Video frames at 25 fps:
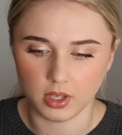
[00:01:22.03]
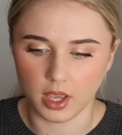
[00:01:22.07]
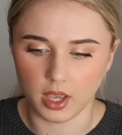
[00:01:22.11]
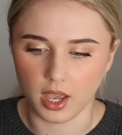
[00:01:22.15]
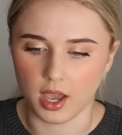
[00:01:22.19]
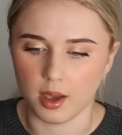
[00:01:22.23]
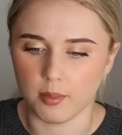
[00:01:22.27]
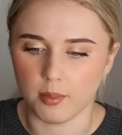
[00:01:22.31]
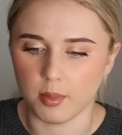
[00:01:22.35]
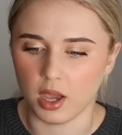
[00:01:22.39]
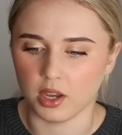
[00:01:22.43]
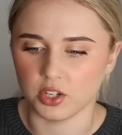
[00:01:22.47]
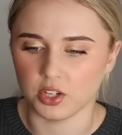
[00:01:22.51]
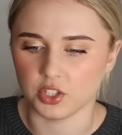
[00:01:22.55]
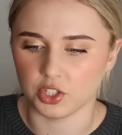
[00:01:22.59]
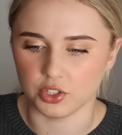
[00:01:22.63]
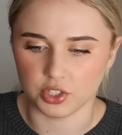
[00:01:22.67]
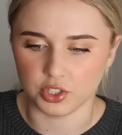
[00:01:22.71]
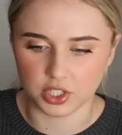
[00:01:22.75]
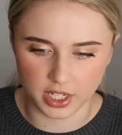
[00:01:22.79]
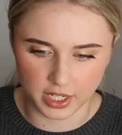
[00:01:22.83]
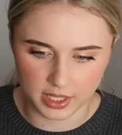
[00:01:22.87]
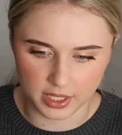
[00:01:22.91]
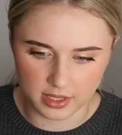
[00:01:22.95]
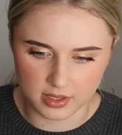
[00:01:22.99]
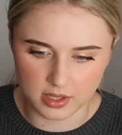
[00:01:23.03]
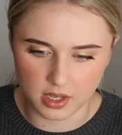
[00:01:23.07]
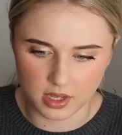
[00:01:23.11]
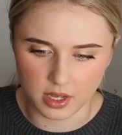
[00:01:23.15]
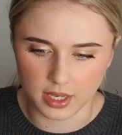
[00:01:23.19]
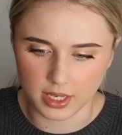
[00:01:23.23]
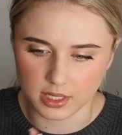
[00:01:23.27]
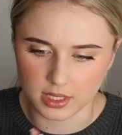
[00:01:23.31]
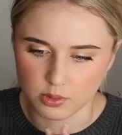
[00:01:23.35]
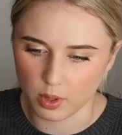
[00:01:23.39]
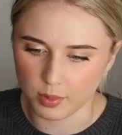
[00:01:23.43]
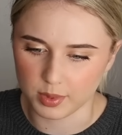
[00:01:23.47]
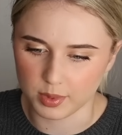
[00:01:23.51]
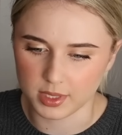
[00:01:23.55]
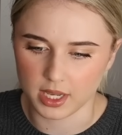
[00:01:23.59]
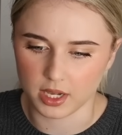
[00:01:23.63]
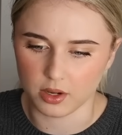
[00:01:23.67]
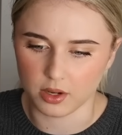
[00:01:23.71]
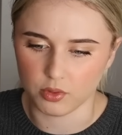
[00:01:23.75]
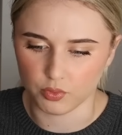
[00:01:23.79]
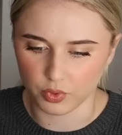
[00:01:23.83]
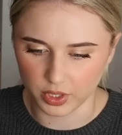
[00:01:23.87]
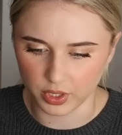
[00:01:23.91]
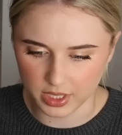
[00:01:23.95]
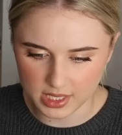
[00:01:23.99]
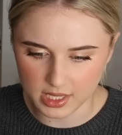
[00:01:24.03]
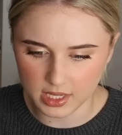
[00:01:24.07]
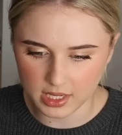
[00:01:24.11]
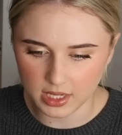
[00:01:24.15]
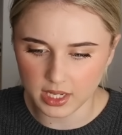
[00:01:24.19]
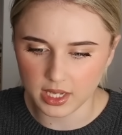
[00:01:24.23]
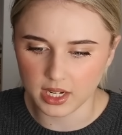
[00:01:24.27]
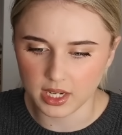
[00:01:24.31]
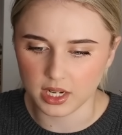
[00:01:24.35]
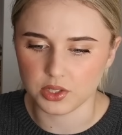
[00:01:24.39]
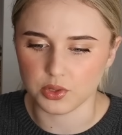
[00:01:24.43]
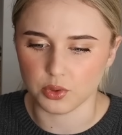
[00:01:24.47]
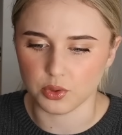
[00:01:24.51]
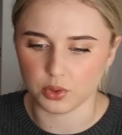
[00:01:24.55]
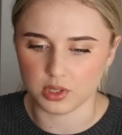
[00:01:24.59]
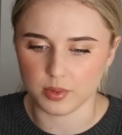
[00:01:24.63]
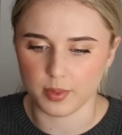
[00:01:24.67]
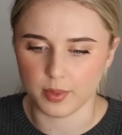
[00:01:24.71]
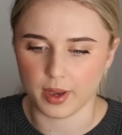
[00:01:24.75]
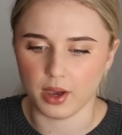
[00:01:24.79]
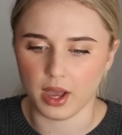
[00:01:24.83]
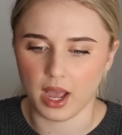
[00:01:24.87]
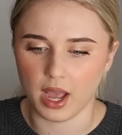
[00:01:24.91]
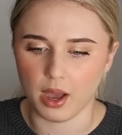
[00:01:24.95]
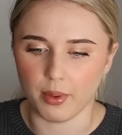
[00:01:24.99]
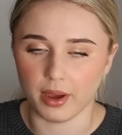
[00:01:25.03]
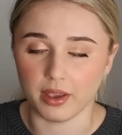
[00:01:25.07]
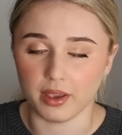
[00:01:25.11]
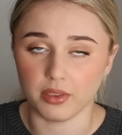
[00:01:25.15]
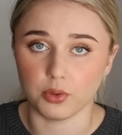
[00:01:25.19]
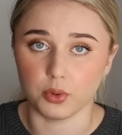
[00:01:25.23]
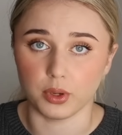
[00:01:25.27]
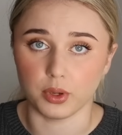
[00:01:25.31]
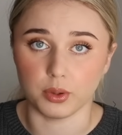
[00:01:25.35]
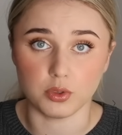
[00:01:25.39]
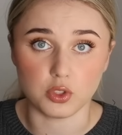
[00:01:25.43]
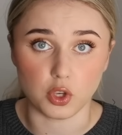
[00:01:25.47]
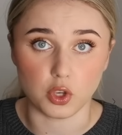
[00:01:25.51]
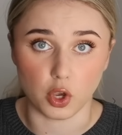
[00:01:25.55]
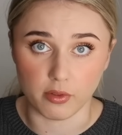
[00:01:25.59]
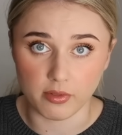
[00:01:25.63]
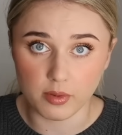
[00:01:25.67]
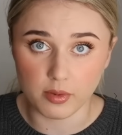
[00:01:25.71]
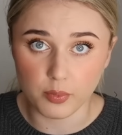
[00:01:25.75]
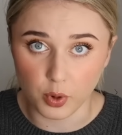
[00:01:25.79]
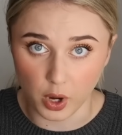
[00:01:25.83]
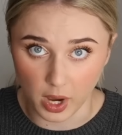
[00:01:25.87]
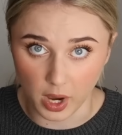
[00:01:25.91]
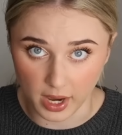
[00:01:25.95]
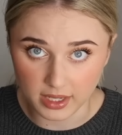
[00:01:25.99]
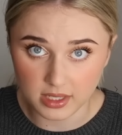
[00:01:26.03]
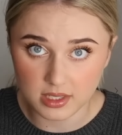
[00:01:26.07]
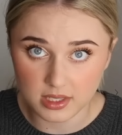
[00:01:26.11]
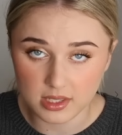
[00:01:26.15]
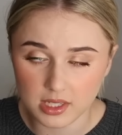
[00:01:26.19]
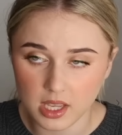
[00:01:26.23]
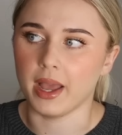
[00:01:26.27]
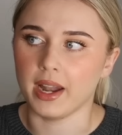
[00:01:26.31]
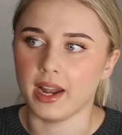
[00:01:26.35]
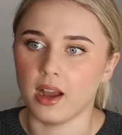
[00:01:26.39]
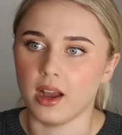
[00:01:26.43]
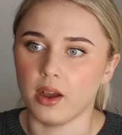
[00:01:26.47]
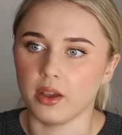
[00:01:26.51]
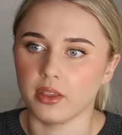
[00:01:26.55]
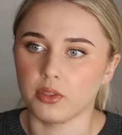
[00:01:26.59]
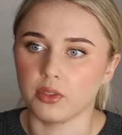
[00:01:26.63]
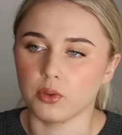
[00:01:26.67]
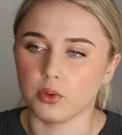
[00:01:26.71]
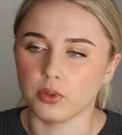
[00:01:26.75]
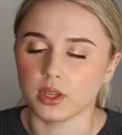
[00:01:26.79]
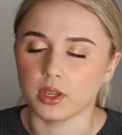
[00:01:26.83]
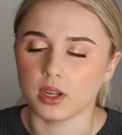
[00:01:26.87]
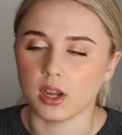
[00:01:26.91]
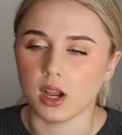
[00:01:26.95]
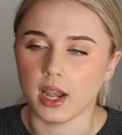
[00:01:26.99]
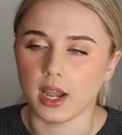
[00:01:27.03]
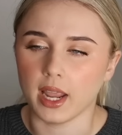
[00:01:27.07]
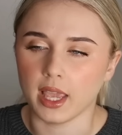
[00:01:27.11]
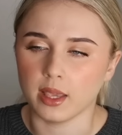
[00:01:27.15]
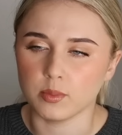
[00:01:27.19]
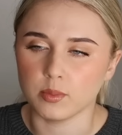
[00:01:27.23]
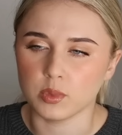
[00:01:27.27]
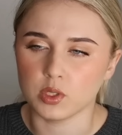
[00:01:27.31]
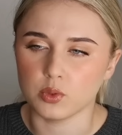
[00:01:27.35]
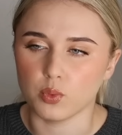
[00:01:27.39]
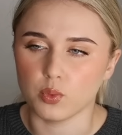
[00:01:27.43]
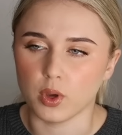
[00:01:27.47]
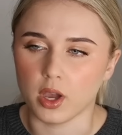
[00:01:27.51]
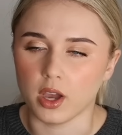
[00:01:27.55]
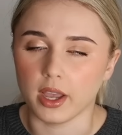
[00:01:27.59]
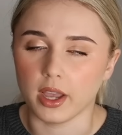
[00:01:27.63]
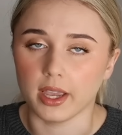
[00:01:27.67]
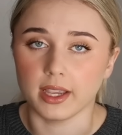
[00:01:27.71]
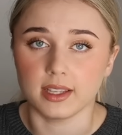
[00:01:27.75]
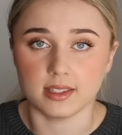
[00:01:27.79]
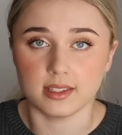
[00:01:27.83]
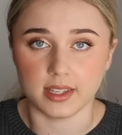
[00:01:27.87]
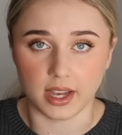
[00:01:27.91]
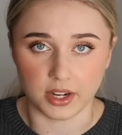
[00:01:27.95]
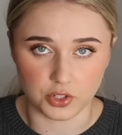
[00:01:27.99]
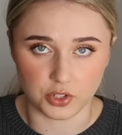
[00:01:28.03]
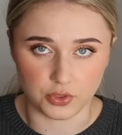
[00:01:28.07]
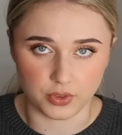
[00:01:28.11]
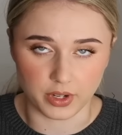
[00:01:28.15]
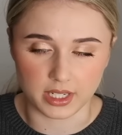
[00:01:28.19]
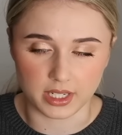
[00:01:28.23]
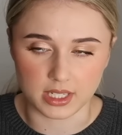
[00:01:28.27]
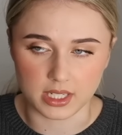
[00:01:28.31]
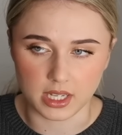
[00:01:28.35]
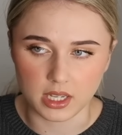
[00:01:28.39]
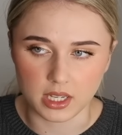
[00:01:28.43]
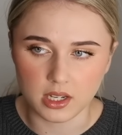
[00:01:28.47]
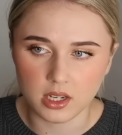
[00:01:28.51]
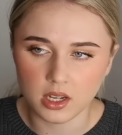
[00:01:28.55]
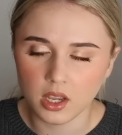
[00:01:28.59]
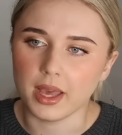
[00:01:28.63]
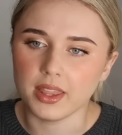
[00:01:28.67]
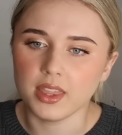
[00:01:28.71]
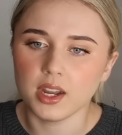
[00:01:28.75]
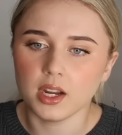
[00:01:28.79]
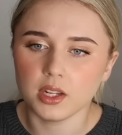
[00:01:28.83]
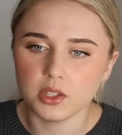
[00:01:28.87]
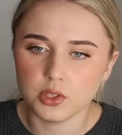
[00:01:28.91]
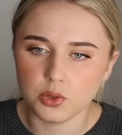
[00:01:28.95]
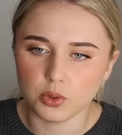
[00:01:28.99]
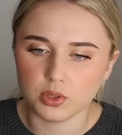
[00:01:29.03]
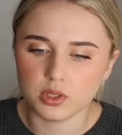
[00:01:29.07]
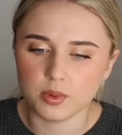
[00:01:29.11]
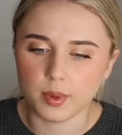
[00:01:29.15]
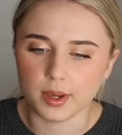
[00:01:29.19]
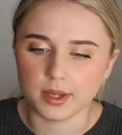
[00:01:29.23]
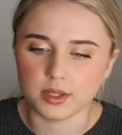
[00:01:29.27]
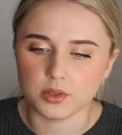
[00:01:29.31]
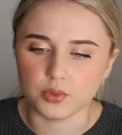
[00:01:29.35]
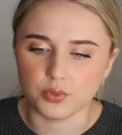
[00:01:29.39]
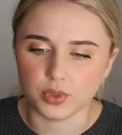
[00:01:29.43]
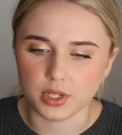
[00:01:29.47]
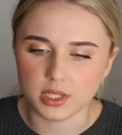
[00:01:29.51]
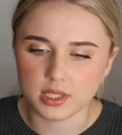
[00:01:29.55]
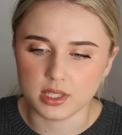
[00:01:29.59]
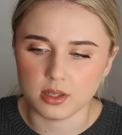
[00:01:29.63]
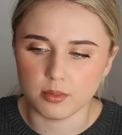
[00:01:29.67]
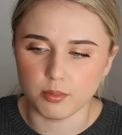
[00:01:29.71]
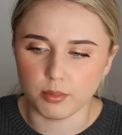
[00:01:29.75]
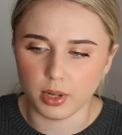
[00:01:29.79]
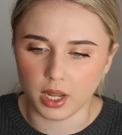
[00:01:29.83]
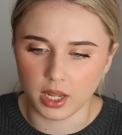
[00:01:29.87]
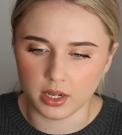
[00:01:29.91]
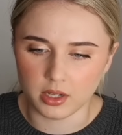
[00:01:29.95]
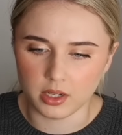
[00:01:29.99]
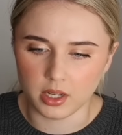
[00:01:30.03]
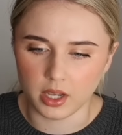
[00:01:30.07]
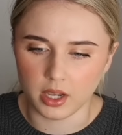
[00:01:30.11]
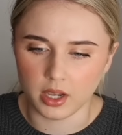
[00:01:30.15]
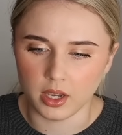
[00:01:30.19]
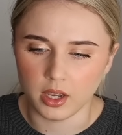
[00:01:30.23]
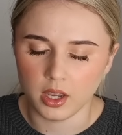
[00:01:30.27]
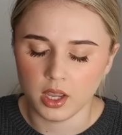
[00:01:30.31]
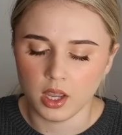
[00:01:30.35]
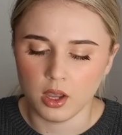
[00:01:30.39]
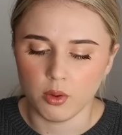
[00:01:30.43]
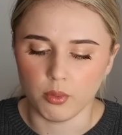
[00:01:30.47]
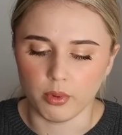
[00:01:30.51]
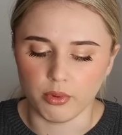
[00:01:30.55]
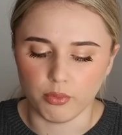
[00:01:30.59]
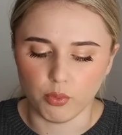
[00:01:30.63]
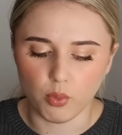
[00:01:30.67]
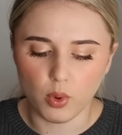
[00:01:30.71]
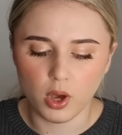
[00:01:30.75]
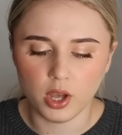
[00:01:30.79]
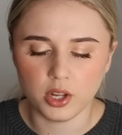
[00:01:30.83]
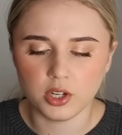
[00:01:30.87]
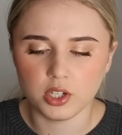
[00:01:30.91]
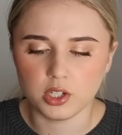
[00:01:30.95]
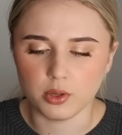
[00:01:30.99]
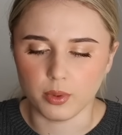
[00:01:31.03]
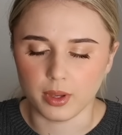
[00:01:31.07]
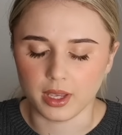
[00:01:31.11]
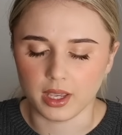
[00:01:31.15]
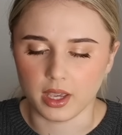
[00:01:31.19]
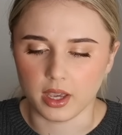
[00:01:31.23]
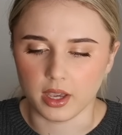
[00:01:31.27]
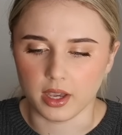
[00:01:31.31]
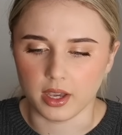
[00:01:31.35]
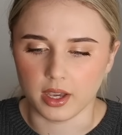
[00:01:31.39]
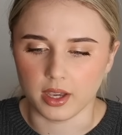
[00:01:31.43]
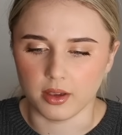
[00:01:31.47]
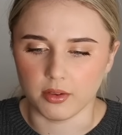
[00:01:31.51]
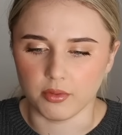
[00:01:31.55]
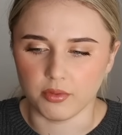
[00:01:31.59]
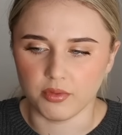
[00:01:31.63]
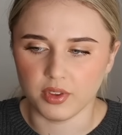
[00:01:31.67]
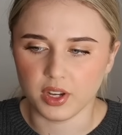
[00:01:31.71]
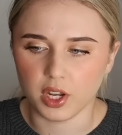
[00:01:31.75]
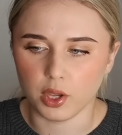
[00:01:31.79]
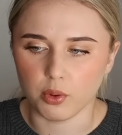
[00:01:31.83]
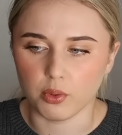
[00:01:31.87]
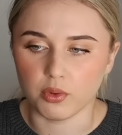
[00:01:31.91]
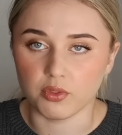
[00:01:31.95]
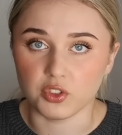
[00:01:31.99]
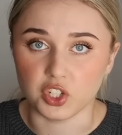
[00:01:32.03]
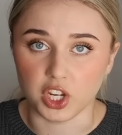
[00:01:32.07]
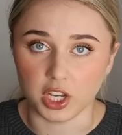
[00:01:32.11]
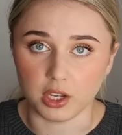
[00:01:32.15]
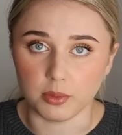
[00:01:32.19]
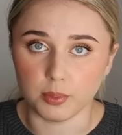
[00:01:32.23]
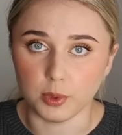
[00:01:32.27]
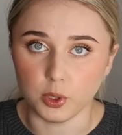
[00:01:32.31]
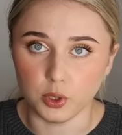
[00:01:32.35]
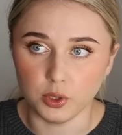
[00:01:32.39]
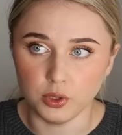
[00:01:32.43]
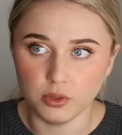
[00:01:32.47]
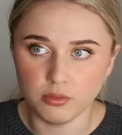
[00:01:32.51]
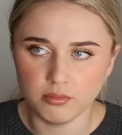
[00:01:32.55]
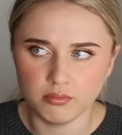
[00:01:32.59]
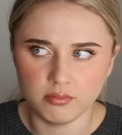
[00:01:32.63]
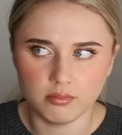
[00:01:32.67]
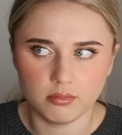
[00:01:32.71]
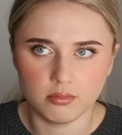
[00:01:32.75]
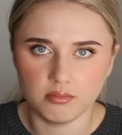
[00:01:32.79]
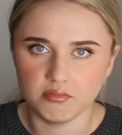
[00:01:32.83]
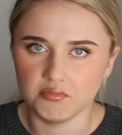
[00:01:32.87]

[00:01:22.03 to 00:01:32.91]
I showed you guys his website recently and I talked about how I thought it was overpriced and how I thought the claims were exaggerated. And then I talked about his recent blunder with one, doing a video with Jake Paul.